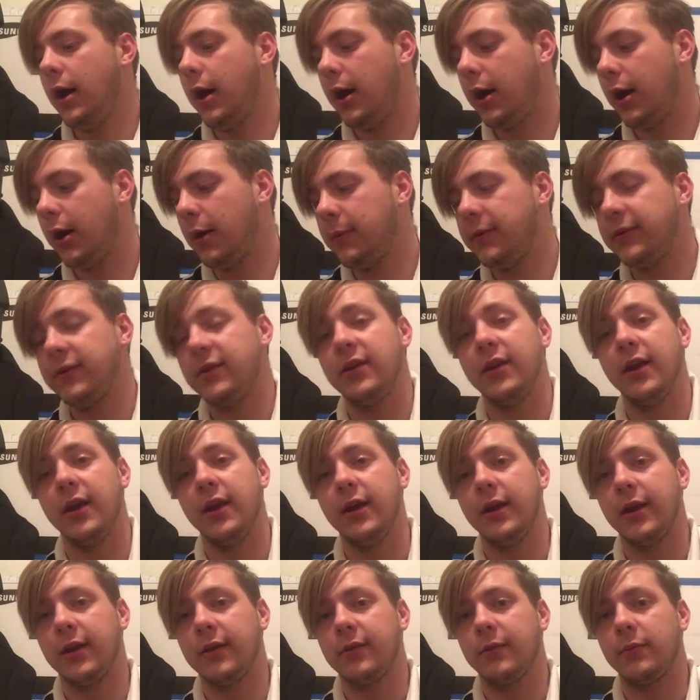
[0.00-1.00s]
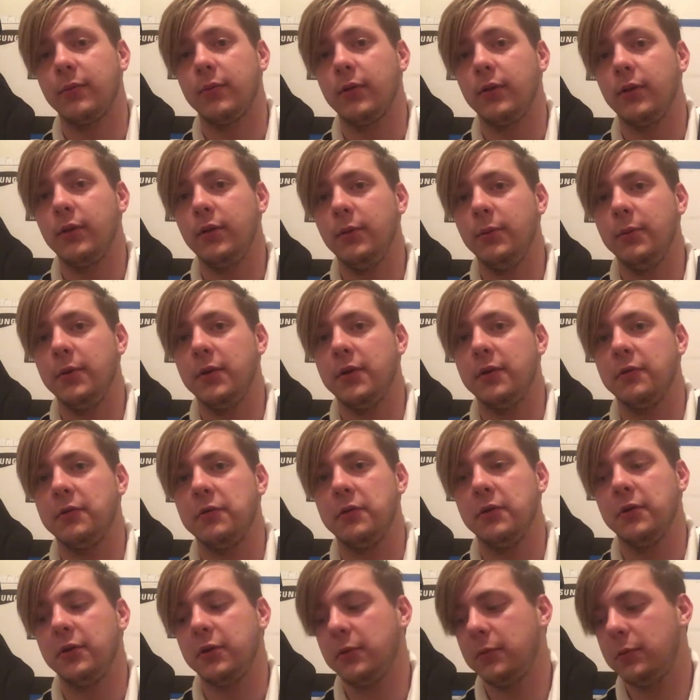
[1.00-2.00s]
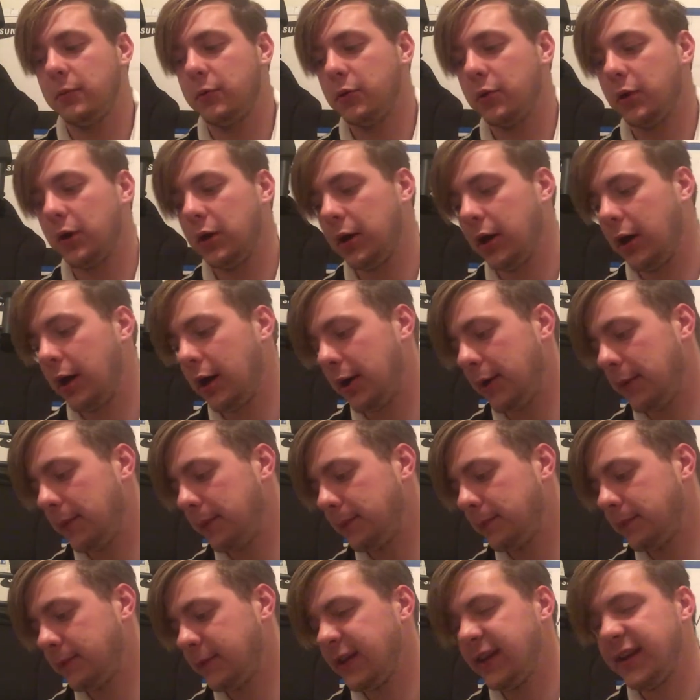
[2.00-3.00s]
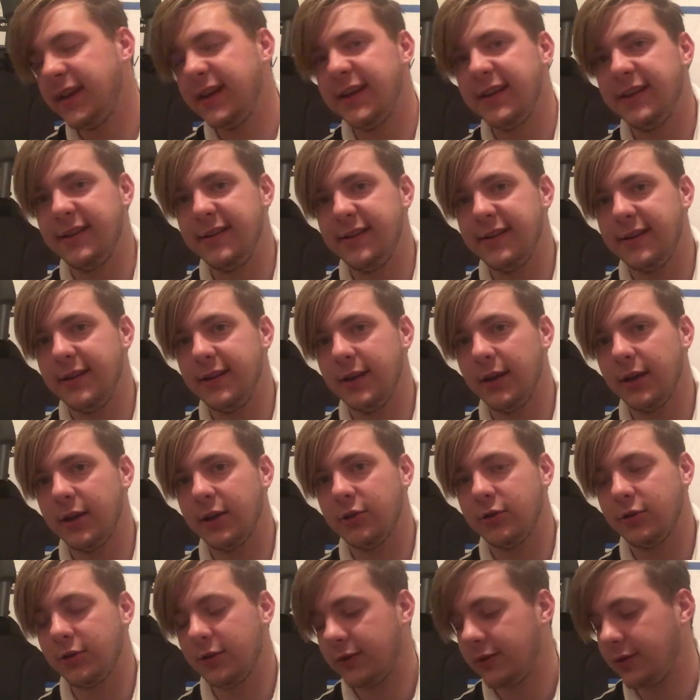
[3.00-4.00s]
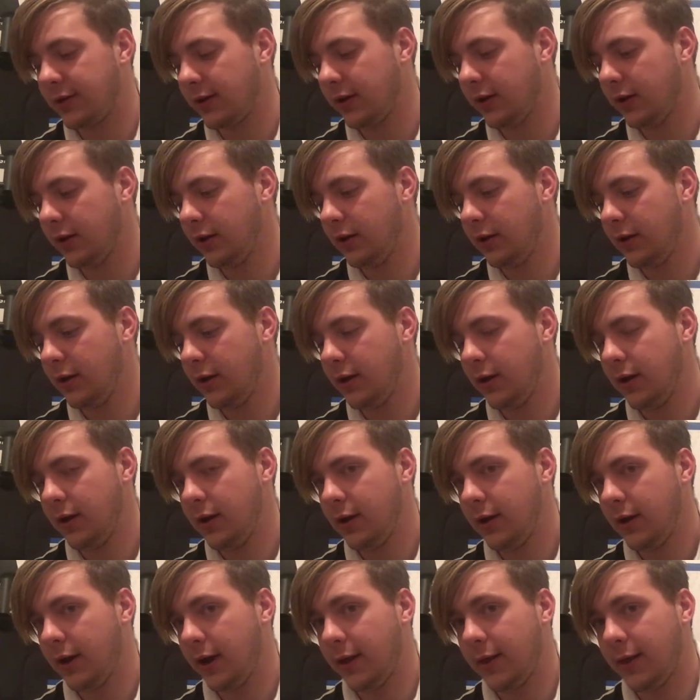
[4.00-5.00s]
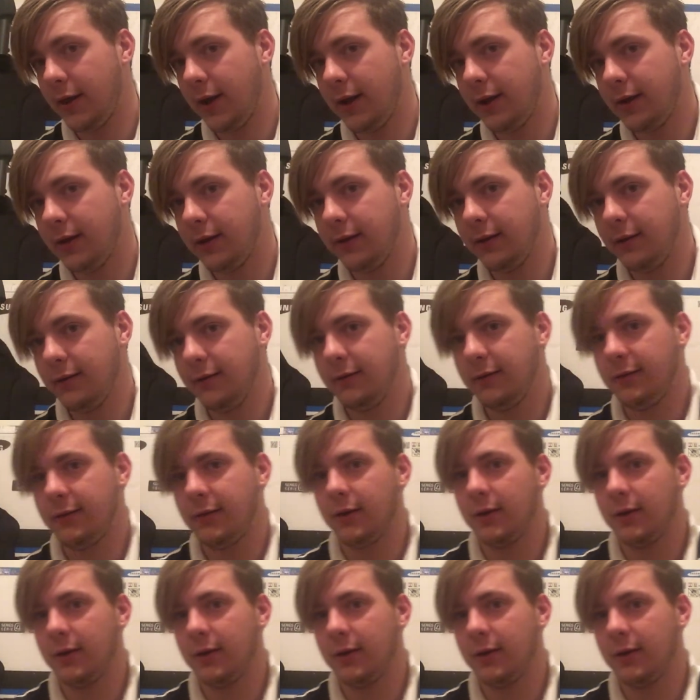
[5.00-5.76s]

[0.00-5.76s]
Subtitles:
But today I got something a little bit different, a little more kidsy, I guess you could say, and that is